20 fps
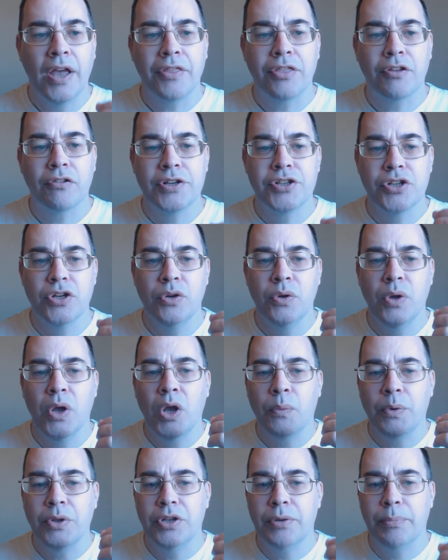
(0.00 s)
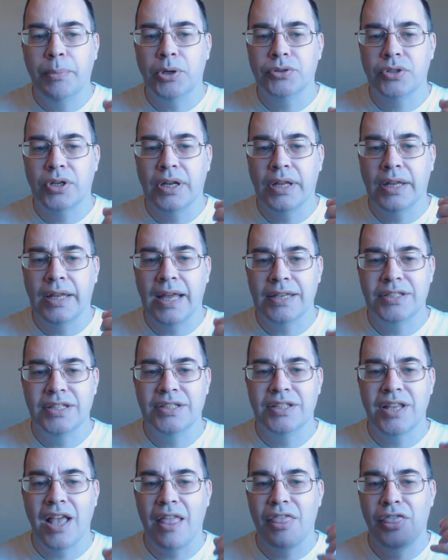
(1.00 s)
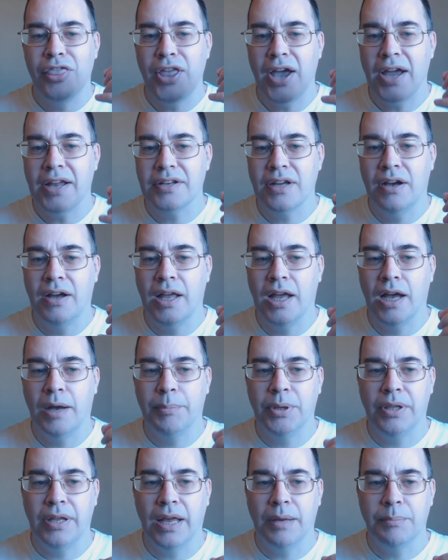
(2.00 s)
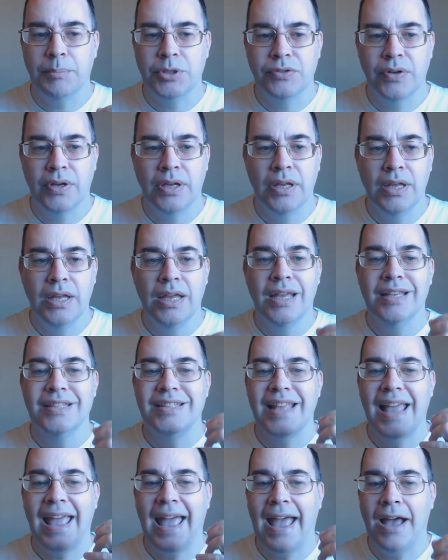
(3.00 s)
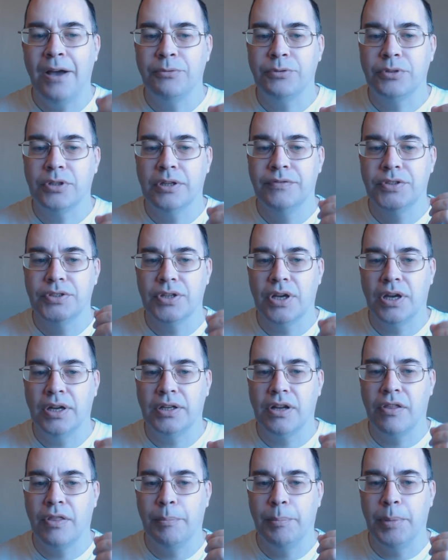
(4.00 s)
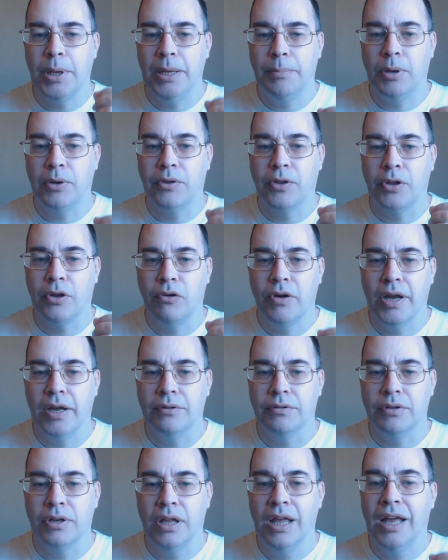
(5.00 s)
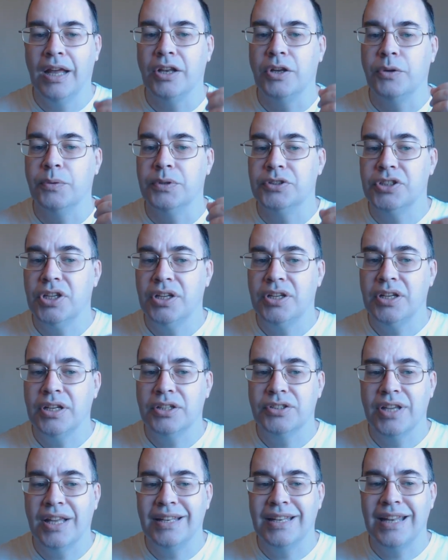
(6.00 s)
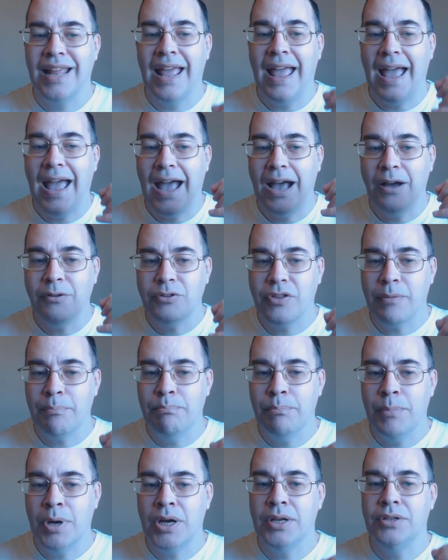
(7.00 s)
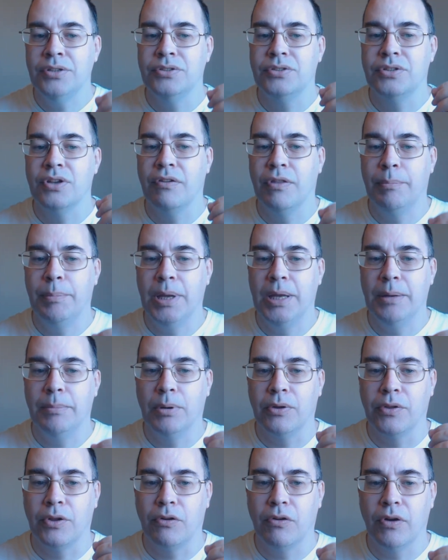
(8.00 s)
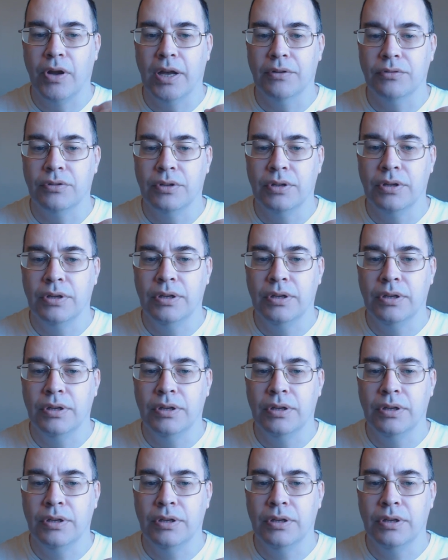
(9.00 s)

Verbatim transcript: The other issue with depositing gases that high up in the atmosphere is that out of sight of the people on the ground, to a certain extent out of the minds of the people on the ground.